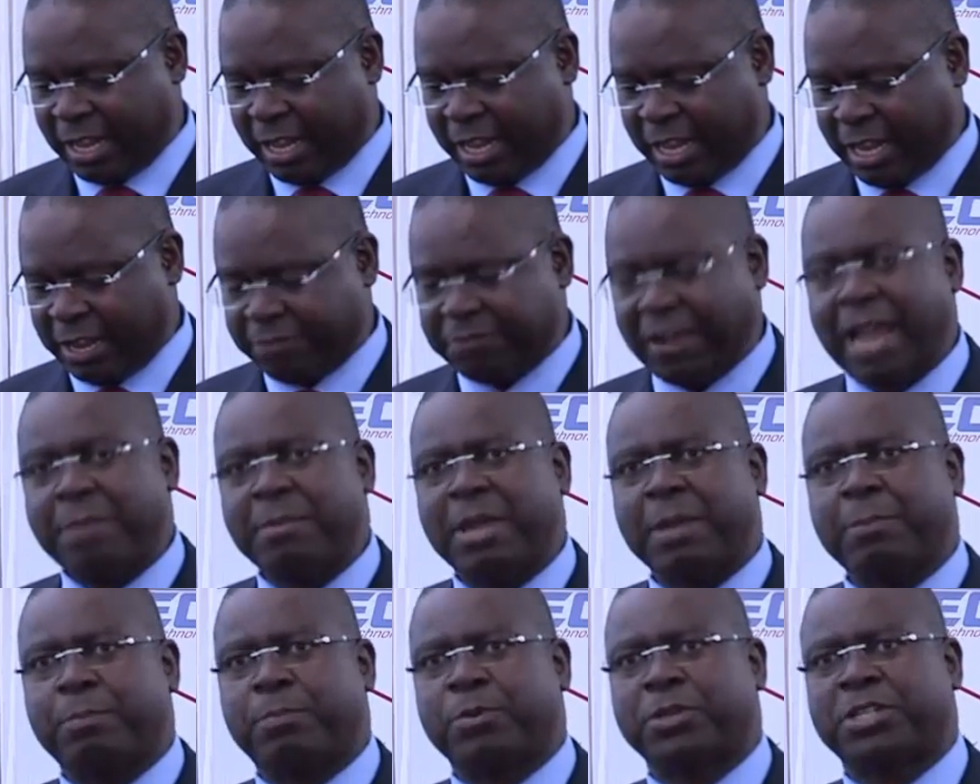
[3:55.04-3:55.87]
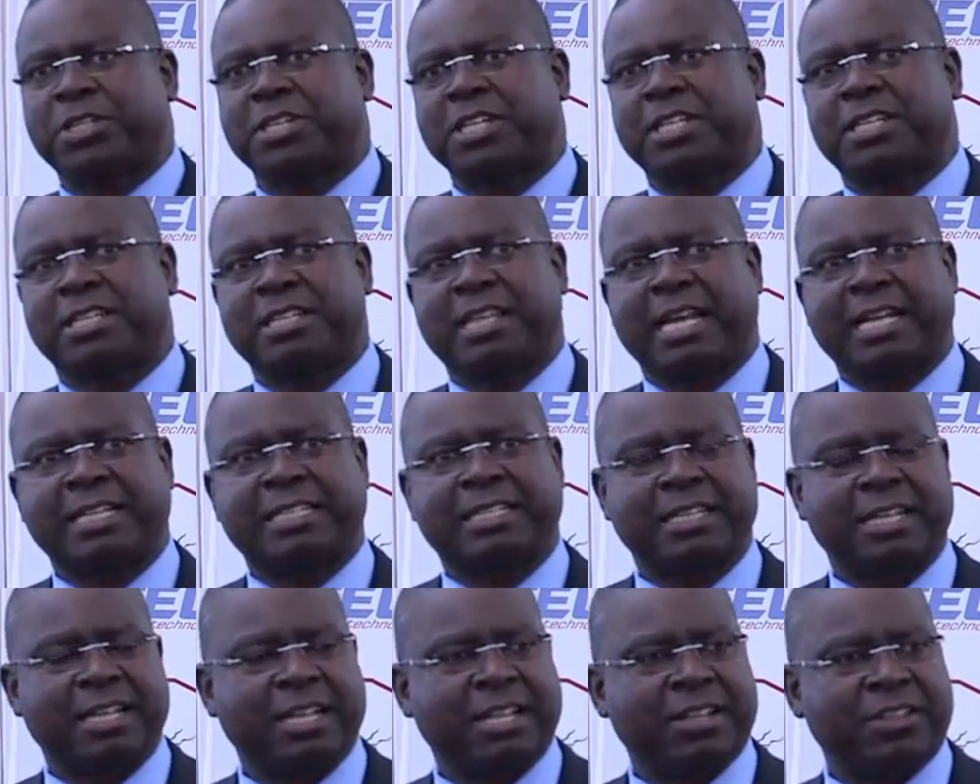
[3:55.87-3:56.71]
If I may put it
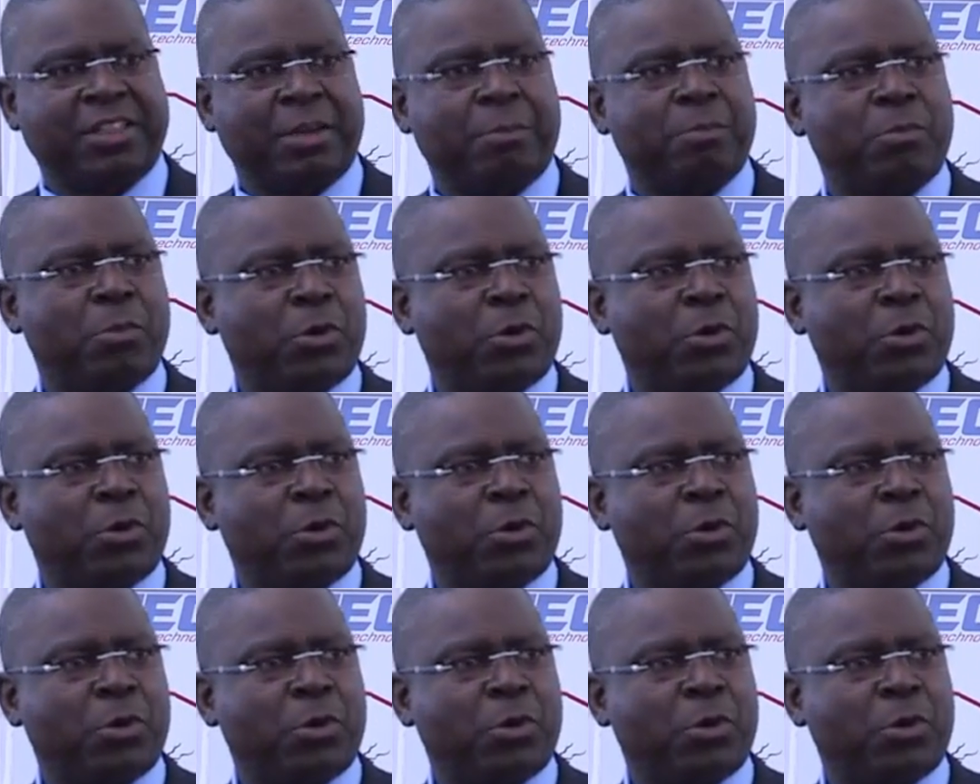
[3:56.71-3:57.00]
that the